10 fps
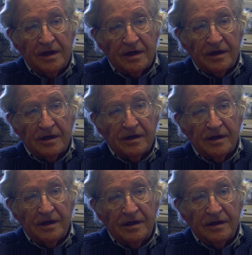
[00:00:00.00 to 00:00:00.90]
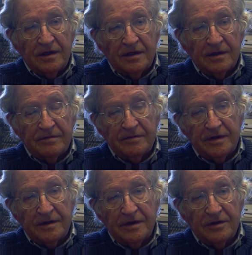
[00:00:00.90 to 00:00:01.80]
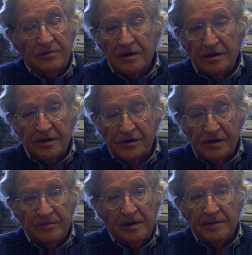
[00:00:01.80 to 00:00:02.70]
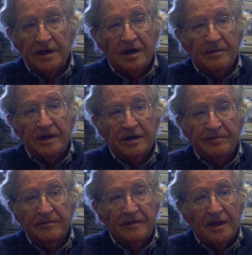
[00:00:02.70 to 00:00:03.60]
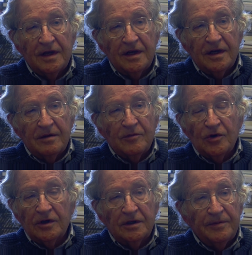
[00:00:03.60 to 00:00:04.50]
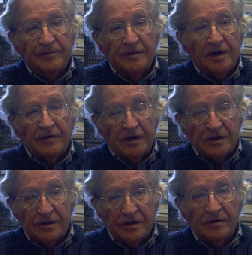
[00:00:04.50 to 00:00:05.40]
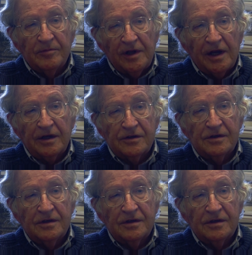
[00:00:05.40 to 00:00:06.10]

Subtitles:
And the world is simply becoming a more diverse, complex,